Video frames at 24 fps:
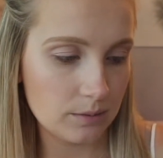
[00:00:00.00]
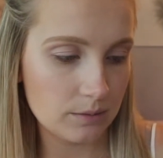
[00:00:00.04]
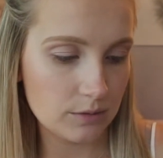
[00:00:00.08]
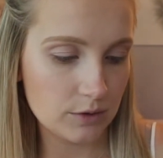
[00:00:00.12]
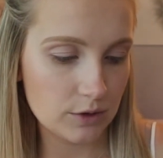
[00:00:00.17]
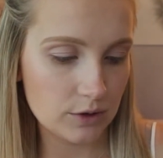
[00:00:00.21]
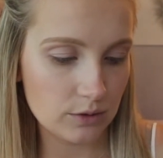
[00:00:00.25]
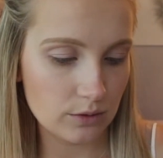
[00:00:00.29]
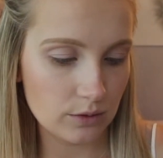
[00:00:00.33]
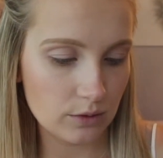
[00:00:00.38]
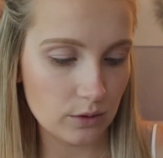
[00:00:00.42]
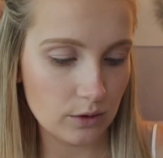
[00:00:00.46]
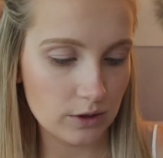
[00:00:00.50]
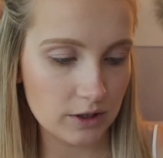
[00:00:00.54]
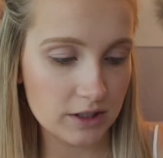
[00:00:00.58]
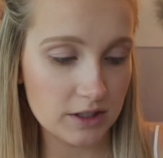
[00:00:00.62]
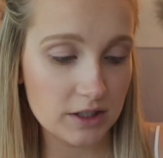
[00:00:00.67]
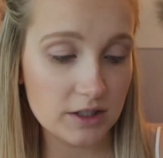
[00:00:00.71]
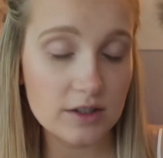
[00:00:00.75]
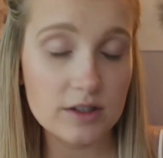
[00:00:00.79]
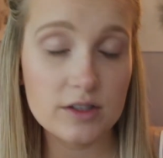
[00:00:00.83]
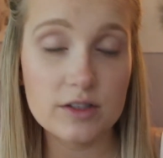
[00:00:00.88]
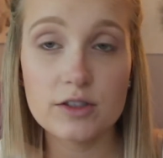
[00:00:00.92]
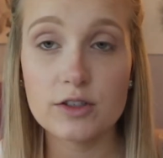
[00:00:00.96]
So according
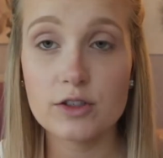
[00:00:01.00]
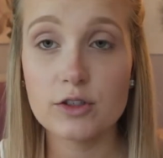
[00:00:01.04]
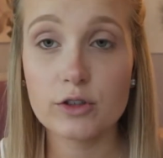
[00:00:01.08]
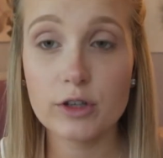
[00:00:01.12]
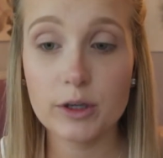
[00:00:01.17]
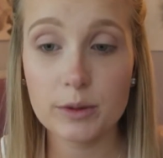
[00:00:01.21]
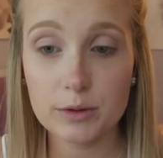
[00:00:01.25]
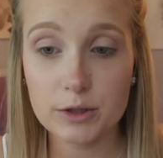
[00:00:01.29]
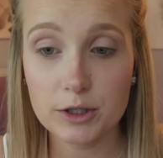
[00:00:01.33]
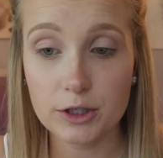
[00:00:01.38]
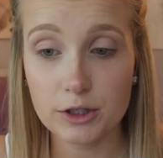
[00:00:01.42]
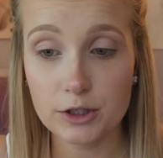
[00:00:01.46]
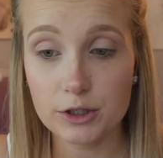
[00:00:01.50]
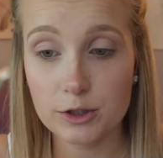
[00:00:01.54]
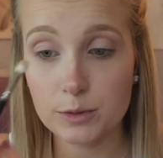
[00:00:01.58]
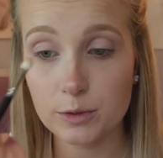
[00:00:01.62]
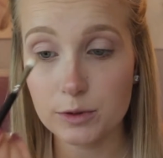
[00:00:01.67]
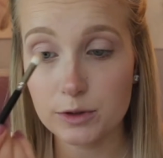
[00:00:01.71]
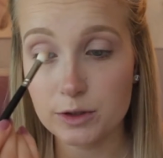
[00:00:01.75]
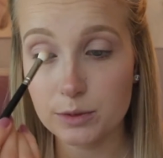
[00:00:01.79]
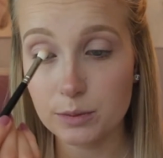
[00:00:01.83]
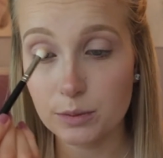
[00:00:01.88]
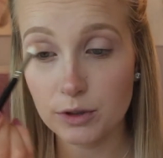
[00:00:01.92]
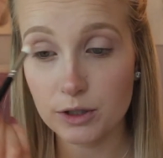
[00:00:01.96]
to the description, you're
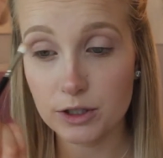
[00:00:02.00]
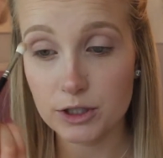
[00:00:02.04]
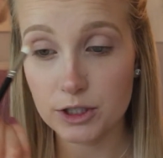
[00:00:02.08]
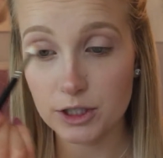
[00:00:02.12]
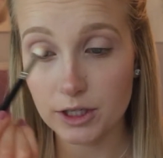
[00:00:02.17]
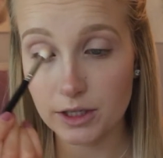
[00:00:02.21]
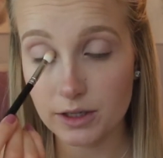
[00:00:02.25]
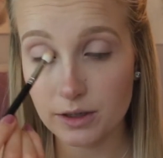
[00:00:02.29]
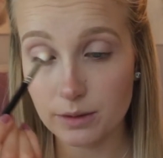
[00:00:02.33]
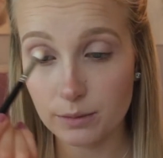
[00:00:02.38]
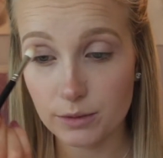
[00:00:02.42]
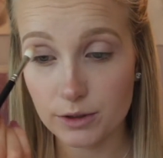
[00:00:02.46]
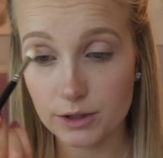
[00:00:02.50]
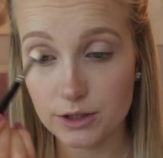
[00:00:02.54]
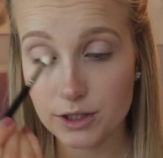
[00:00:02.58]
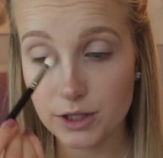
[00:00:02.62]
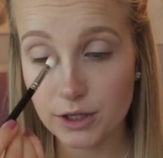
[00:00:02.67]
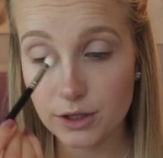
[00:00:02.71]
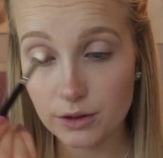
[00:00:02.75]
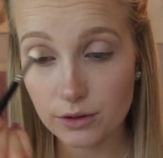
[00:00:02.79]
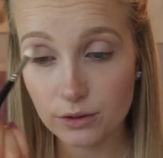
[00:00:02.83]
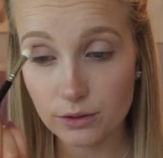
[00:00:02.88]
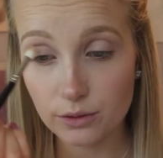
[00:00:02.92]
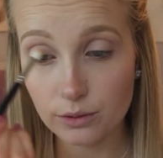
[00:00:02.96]
supposed to put shade number
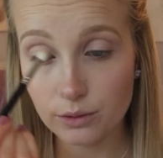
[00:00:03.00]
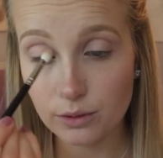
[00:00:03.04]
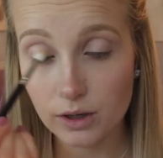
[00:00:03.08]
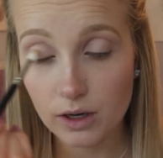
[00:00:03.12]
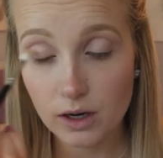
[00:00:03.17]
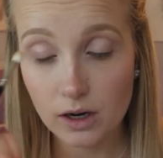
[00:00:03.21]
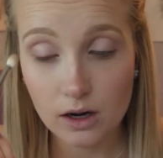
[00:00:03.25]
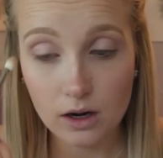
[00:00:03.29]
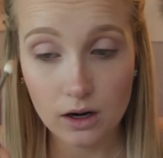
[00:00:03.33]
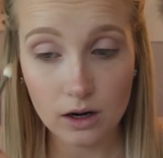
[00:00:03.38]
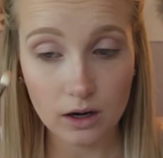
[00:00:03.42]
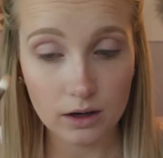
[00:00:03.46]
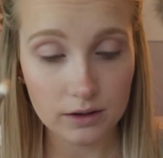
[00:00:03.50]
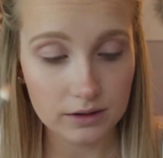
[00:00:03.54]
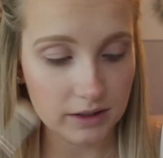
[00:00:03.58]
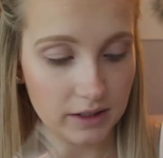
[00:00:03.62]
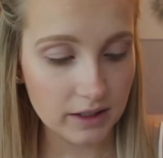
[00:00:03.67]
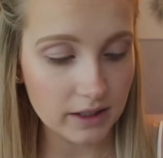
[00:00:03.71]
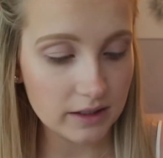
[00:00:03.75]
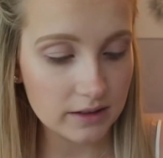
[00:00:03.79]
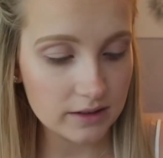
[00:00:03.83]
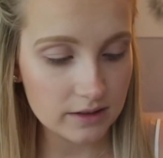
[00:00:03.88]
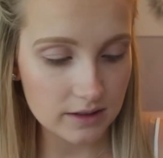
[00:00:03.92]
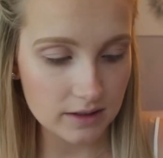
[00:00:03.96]
2 on
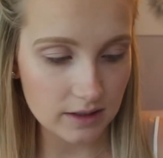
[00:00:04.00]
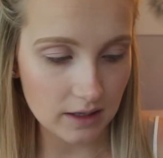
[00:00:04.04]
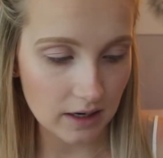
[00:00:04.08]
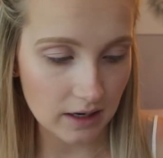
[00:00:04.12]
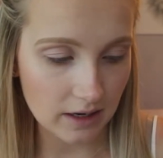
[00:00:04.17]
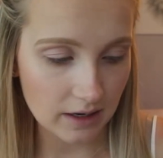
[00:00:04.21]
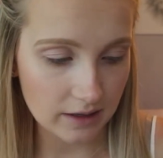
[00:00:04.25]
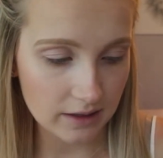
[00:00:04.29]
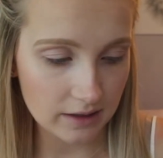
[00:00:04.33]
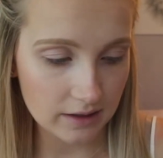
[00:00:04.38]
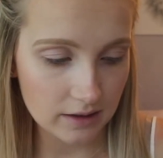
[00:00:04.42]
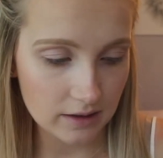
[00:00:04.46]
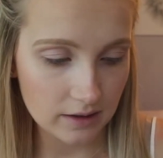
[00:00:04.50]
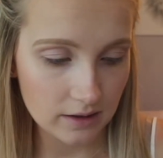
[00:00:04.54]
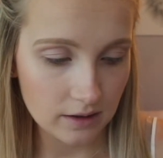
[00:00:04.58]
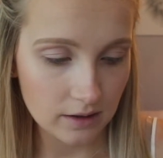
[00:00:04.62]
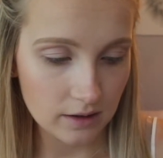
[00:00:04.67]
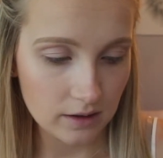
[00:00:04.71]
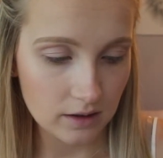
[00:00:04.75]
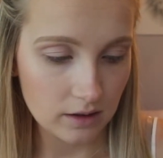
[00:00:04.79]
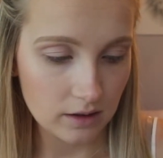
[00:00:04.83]
the inside,